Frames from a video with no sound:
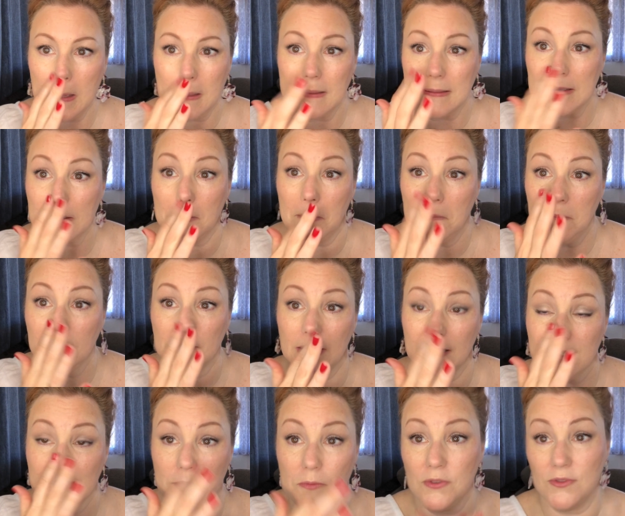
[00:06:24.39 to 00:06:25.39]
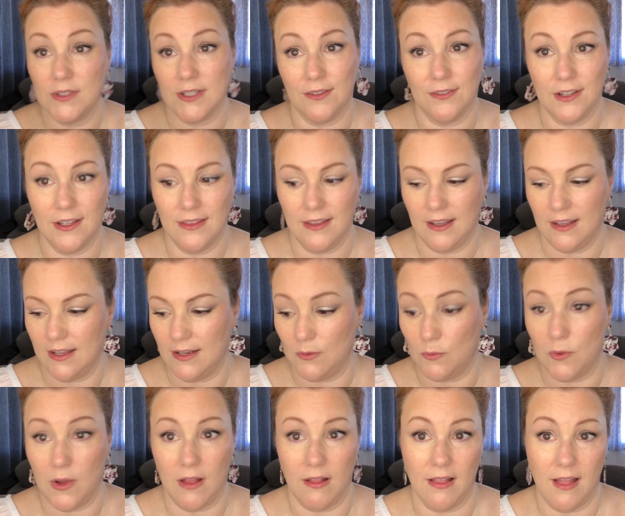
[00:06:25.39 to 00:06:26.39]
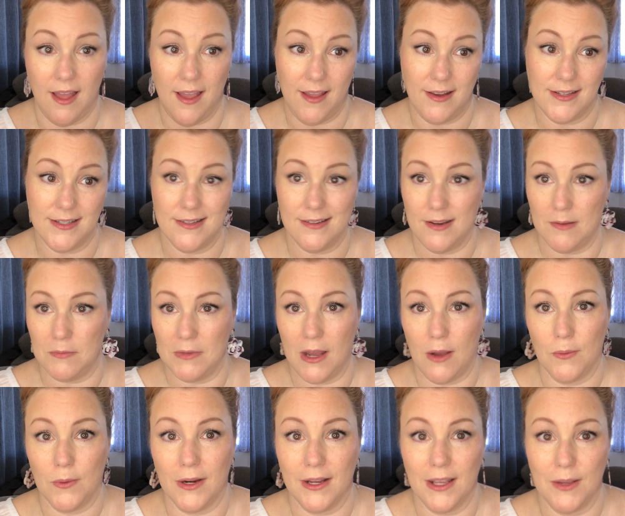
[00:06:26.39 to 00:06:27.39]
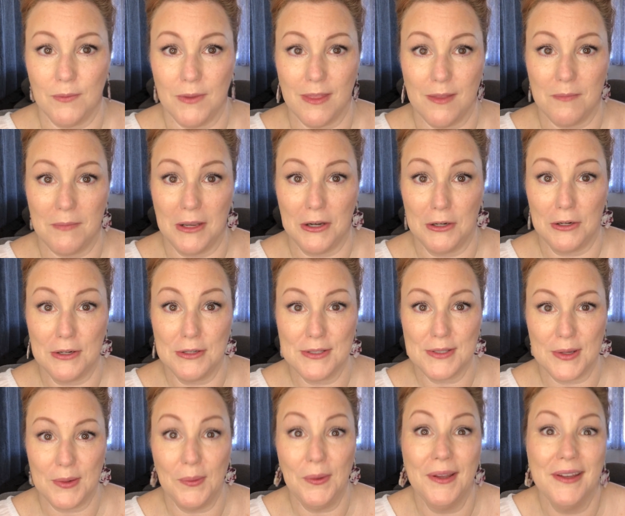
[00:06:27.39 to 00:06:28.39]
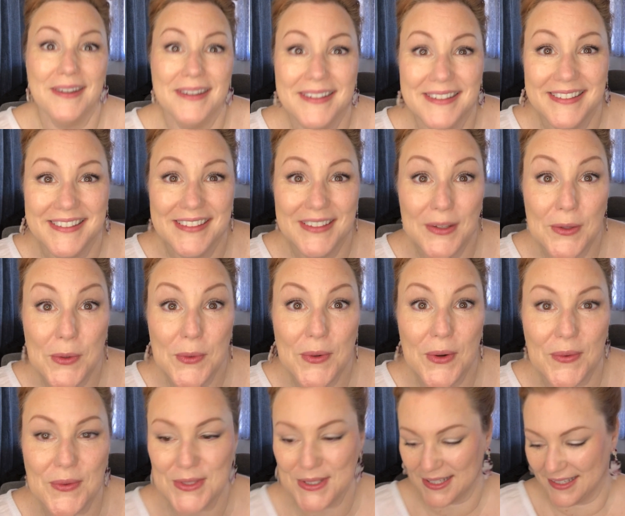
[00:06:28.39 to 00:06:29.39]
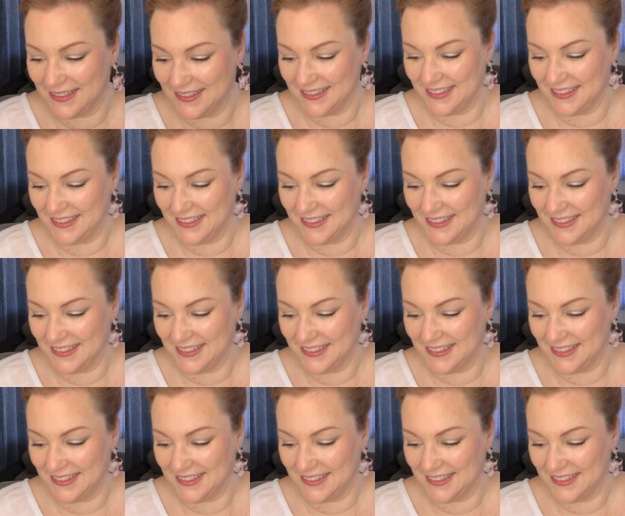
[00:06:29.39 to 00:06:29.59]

So hopefully I smoothed everything in well. I am not working with a mirror, so who knows.